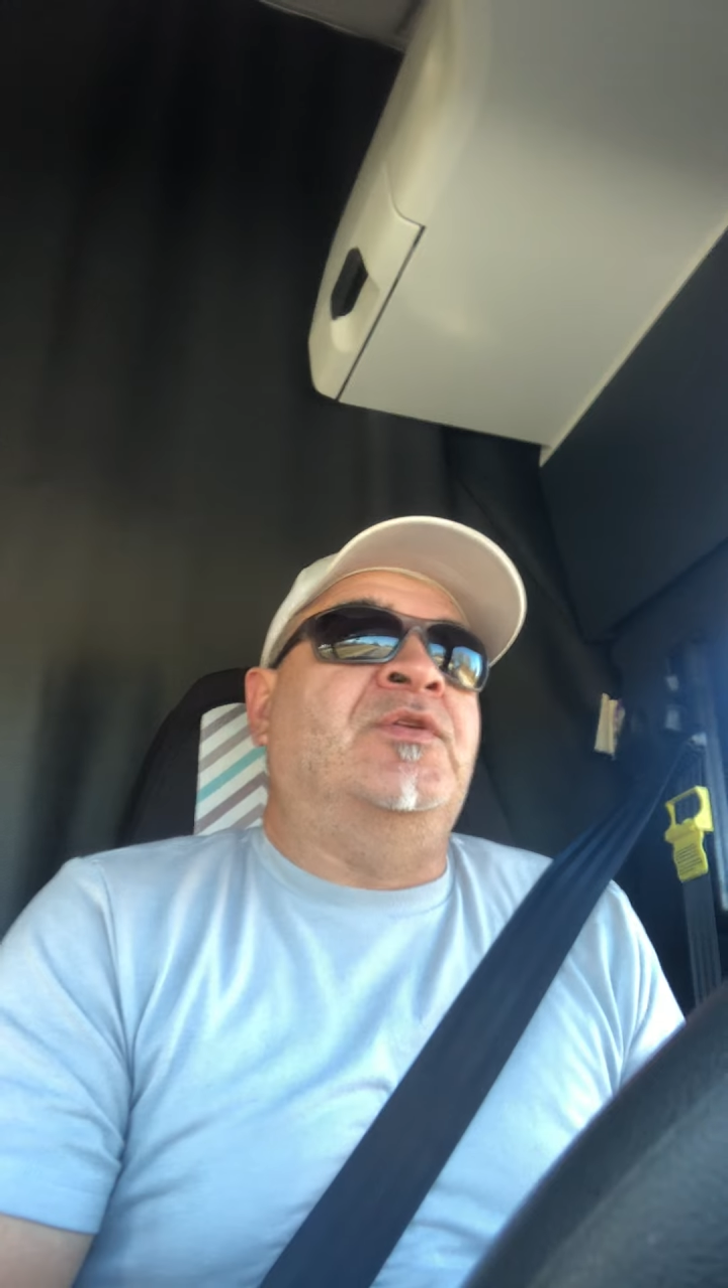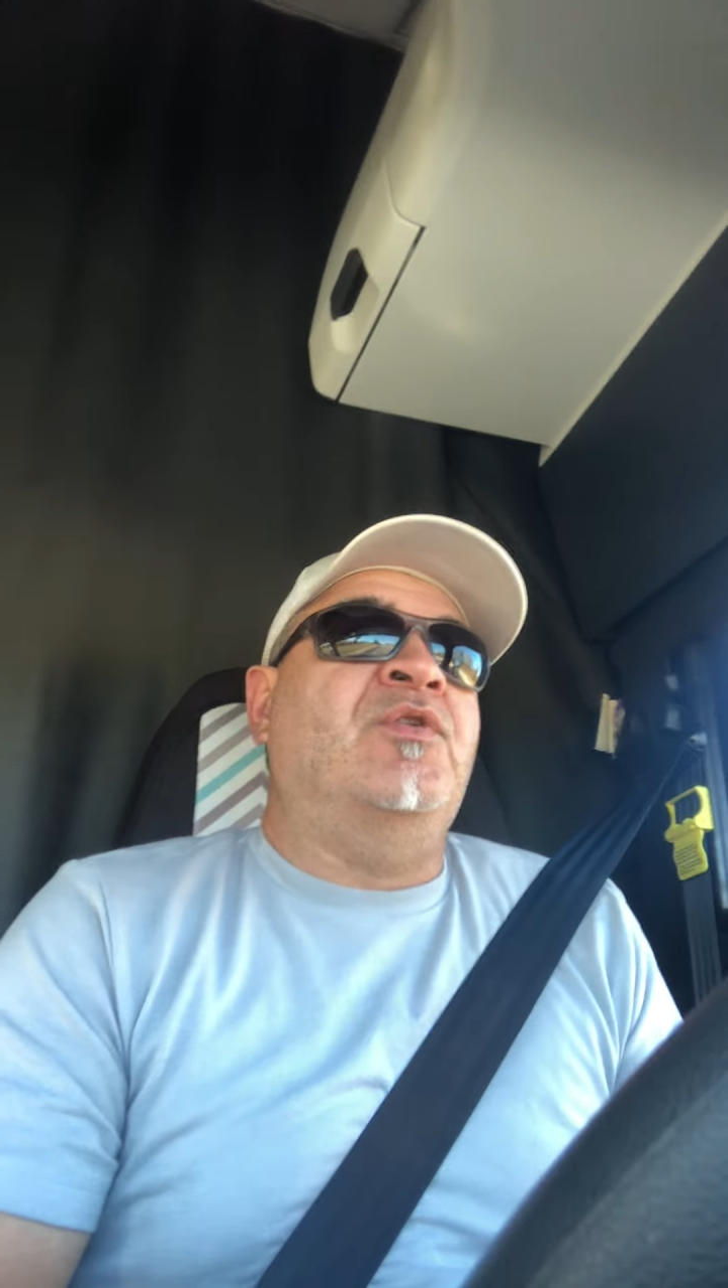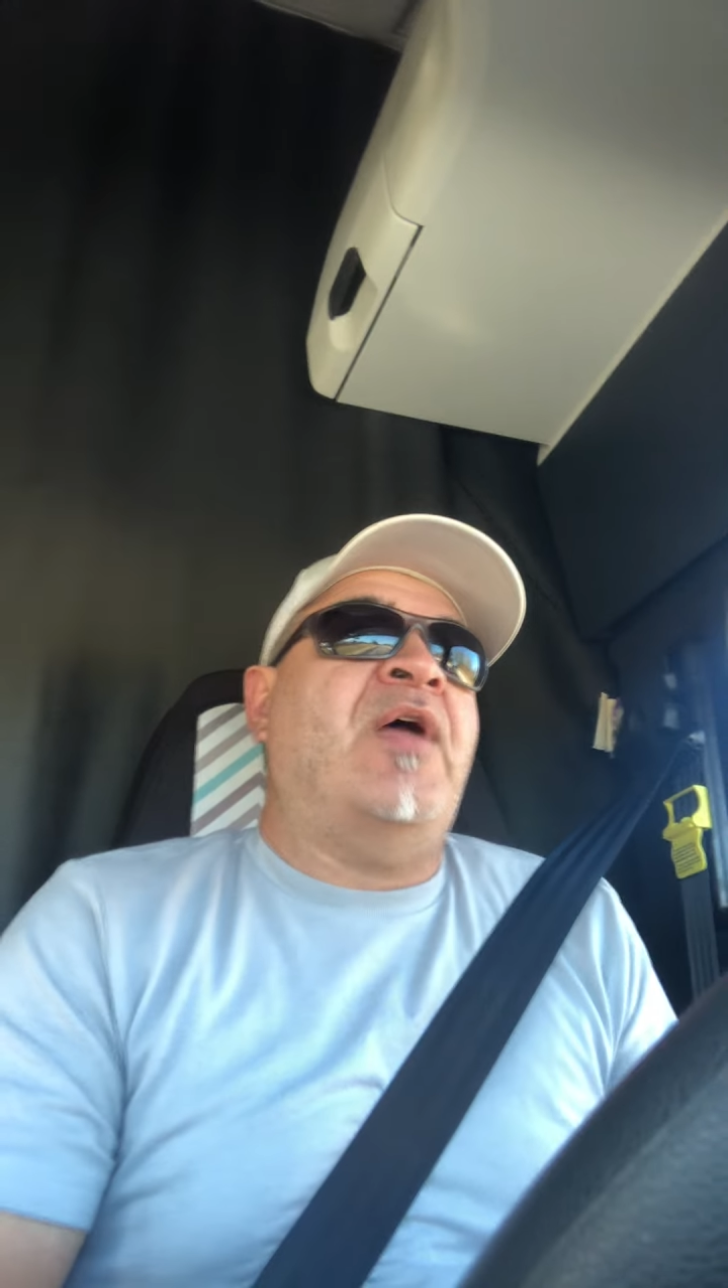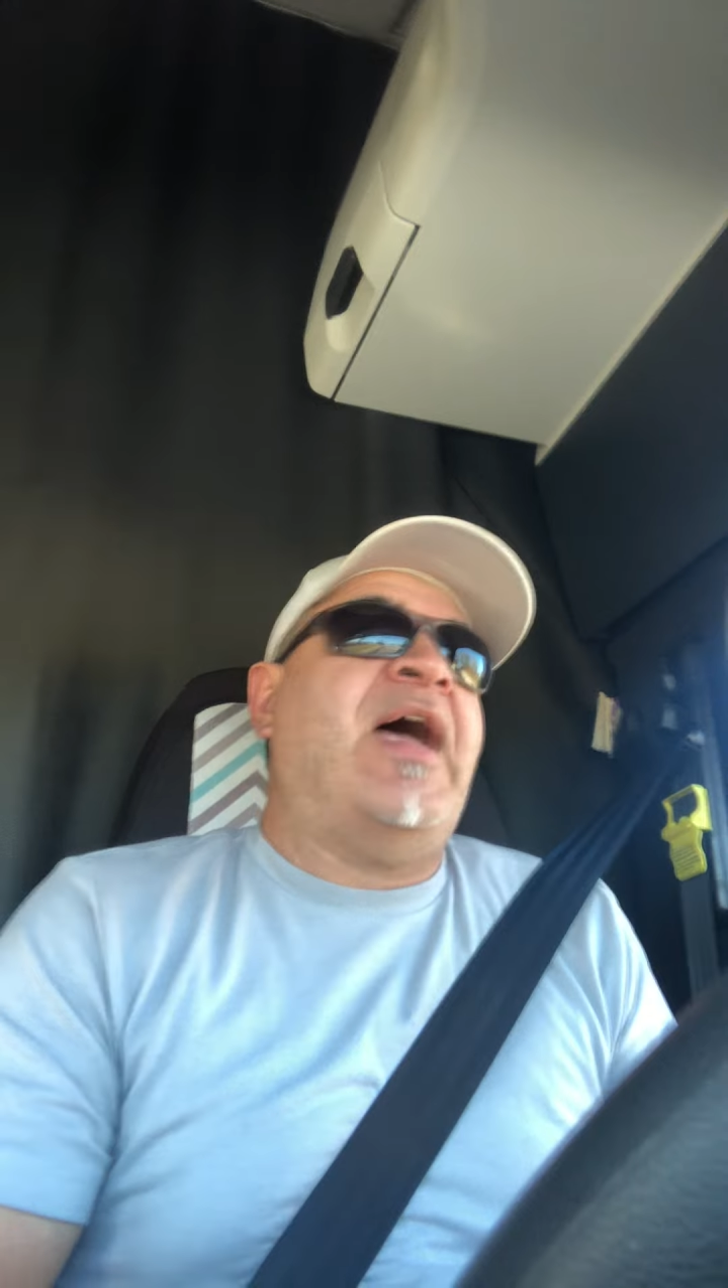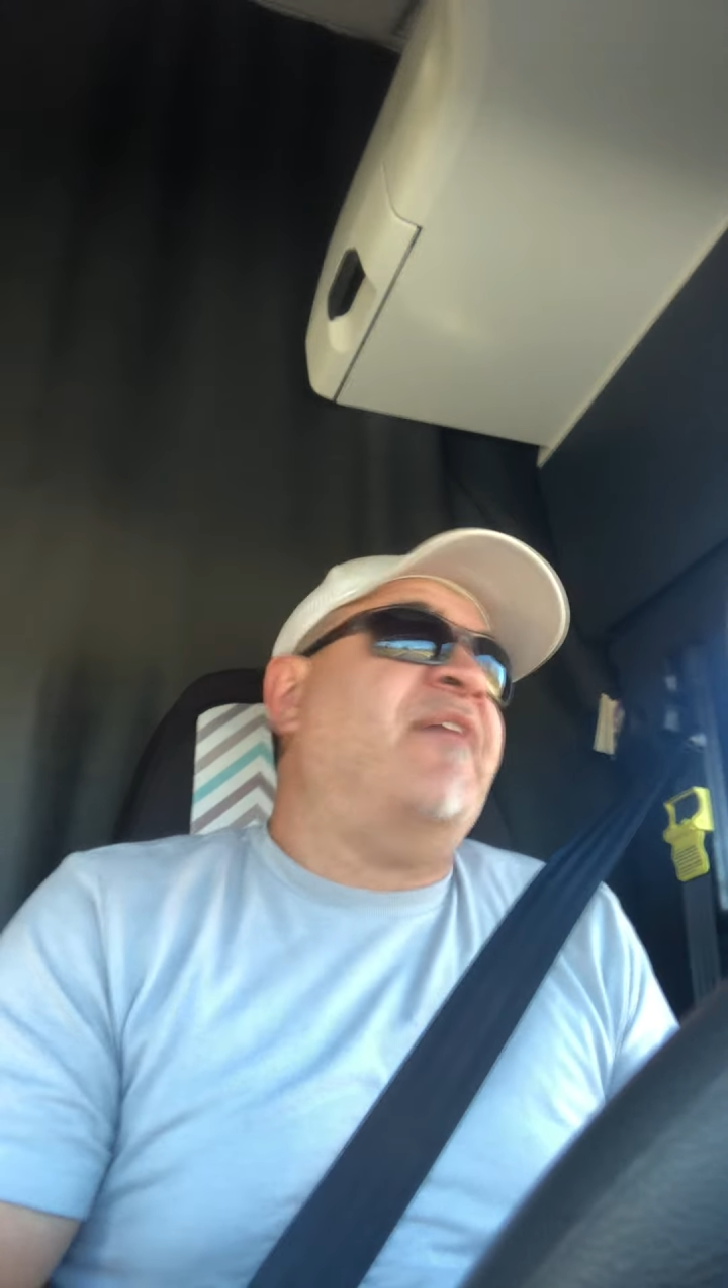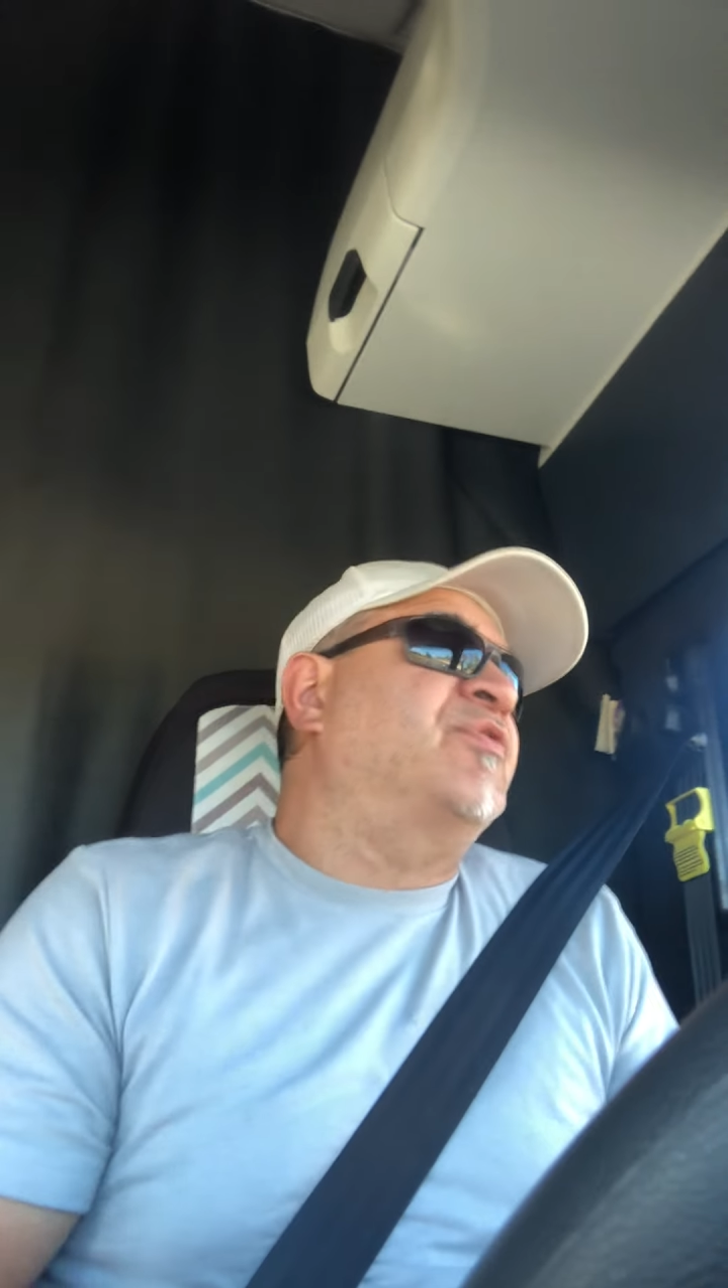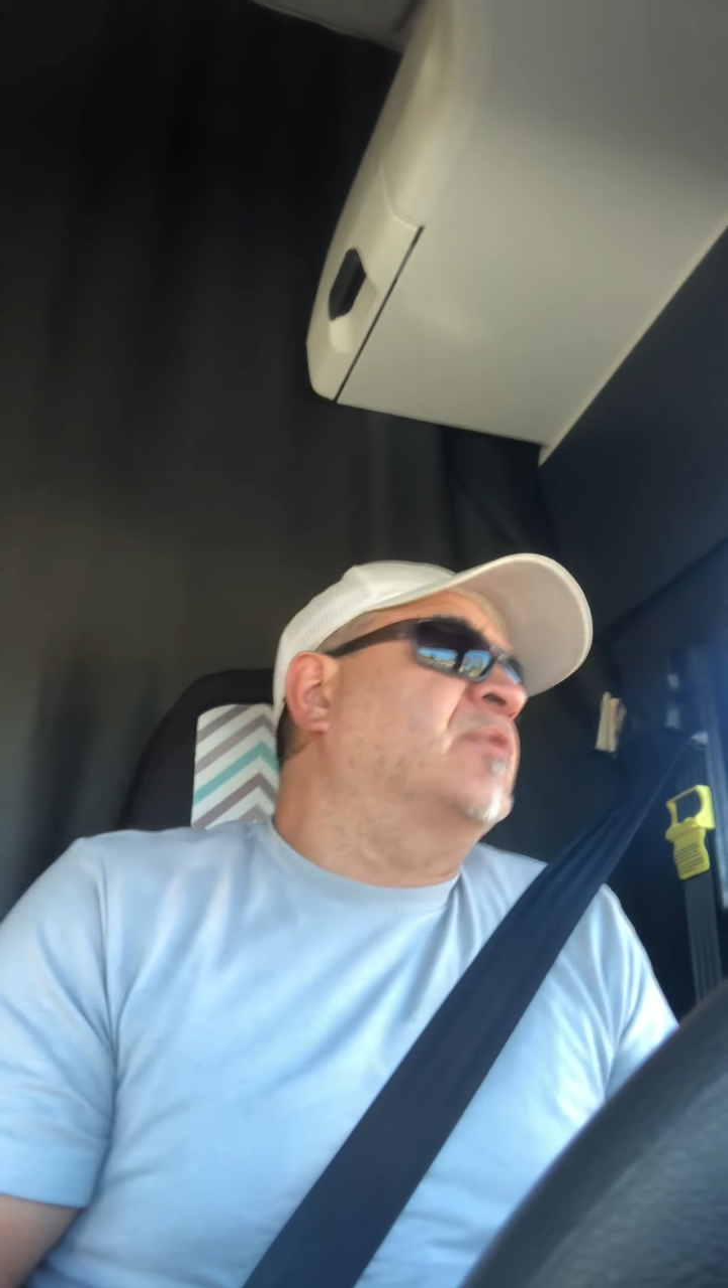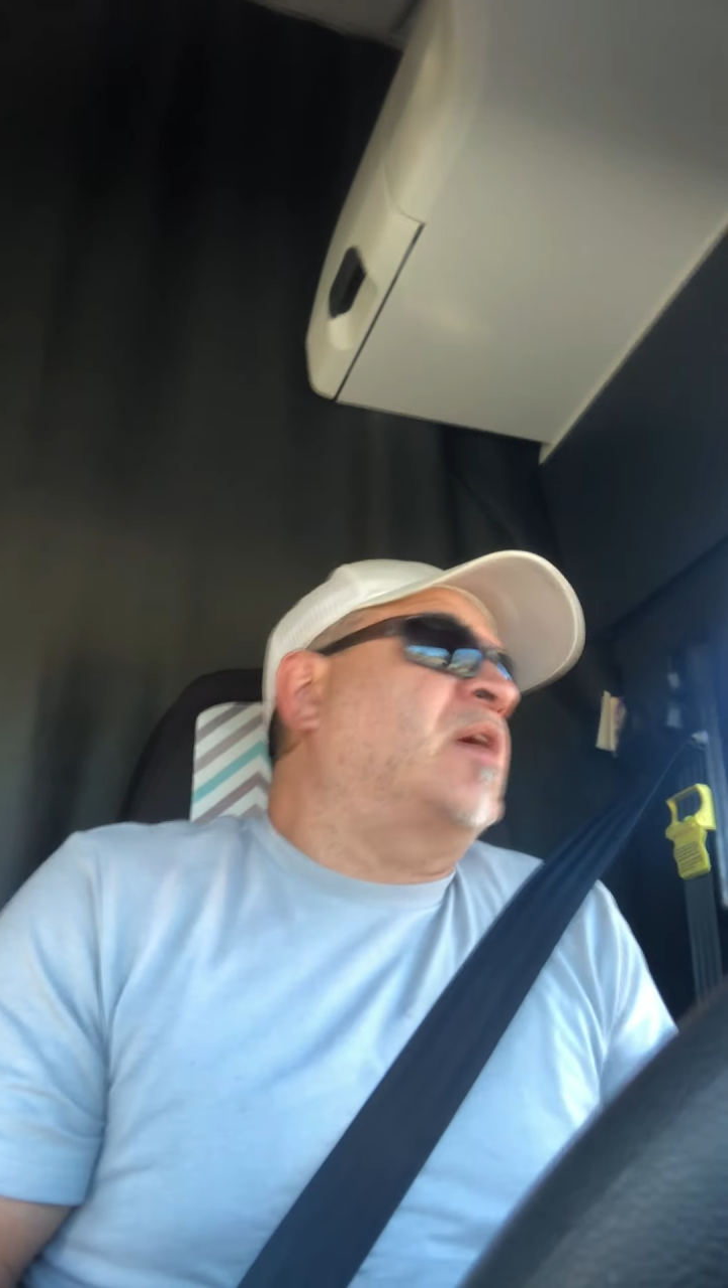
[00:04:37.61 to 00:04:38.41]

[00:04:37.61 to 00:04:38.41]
you have to